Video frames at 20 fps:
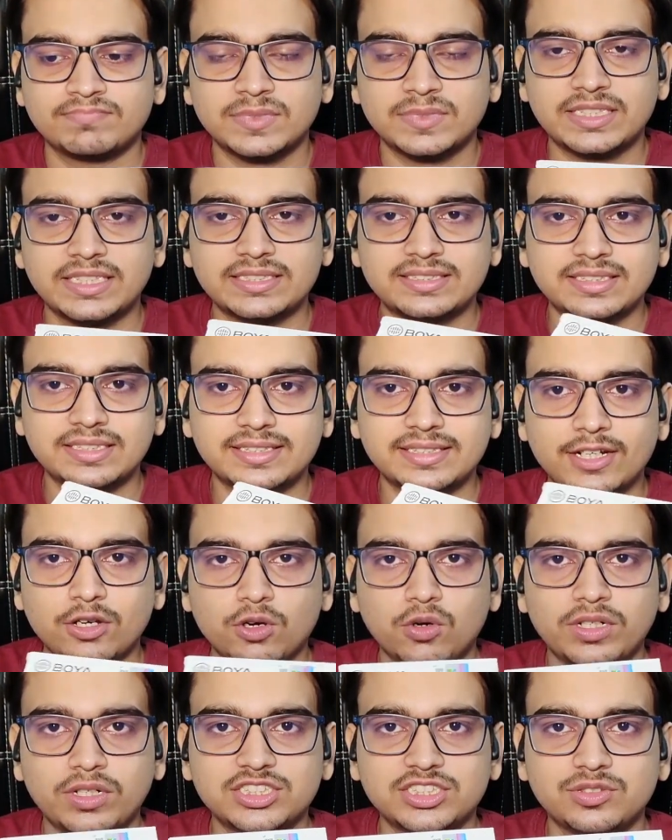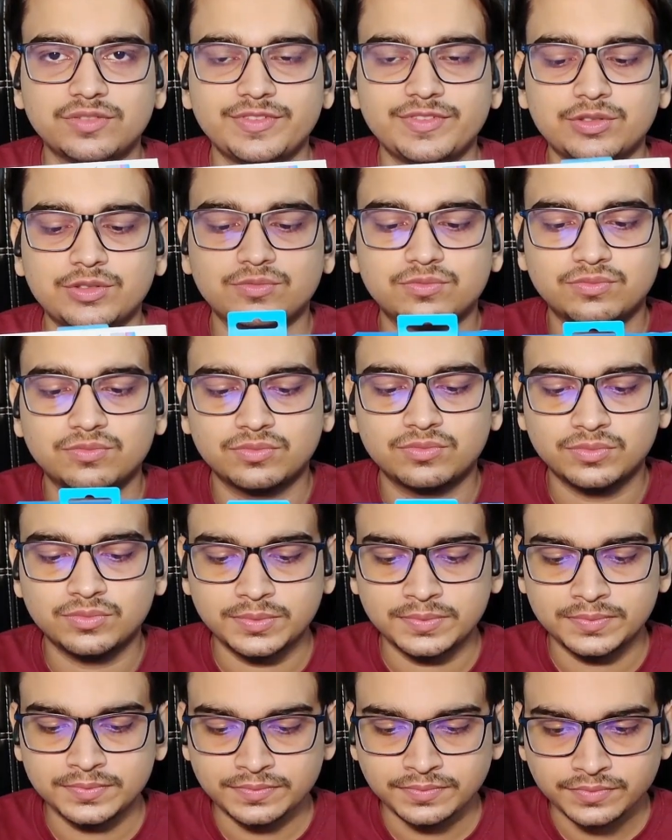this is an honest review.
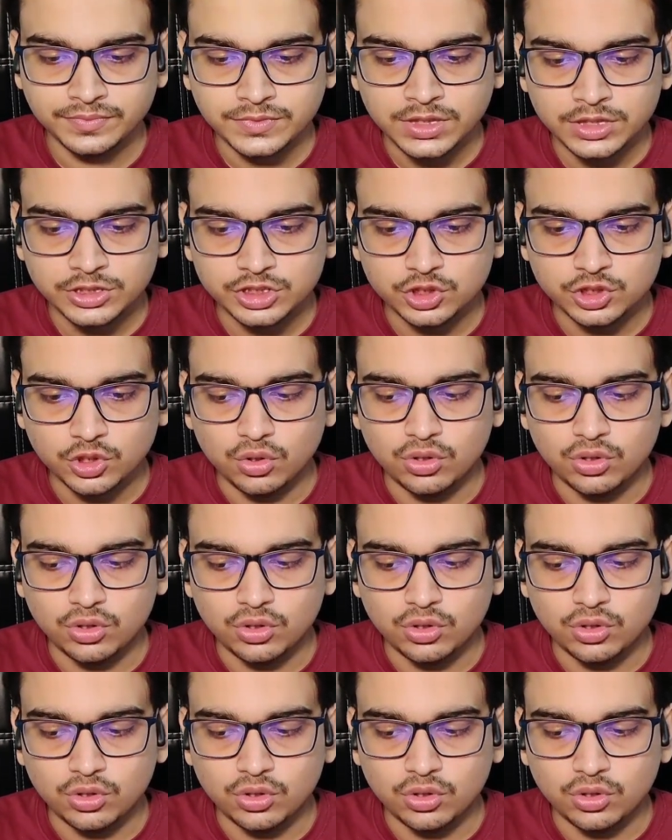So